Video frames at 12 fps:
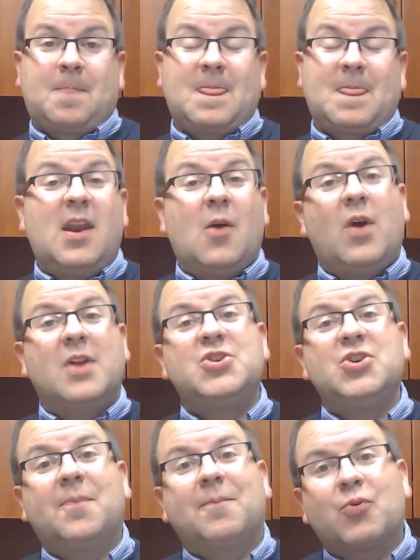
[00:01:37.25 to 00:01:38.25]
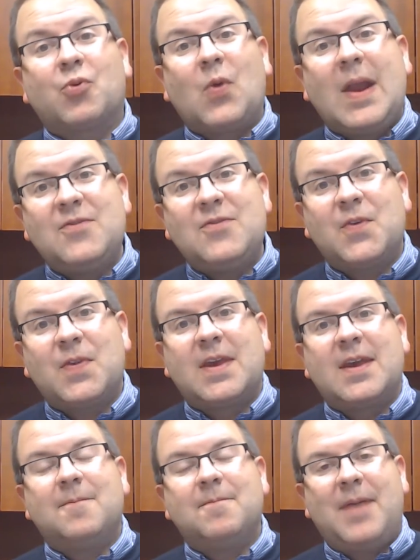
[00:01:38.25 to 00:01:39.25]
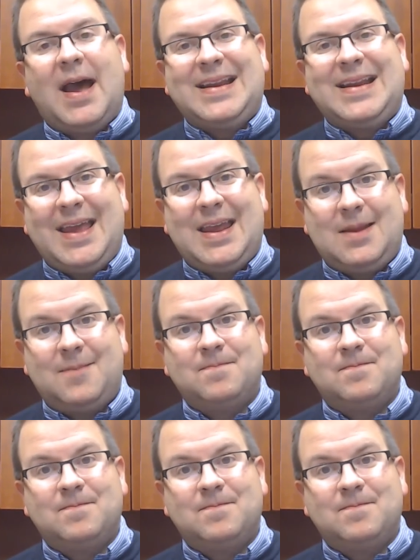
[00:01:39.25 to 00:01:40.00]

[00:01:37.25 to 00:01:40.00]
And I want you to pray for them by name.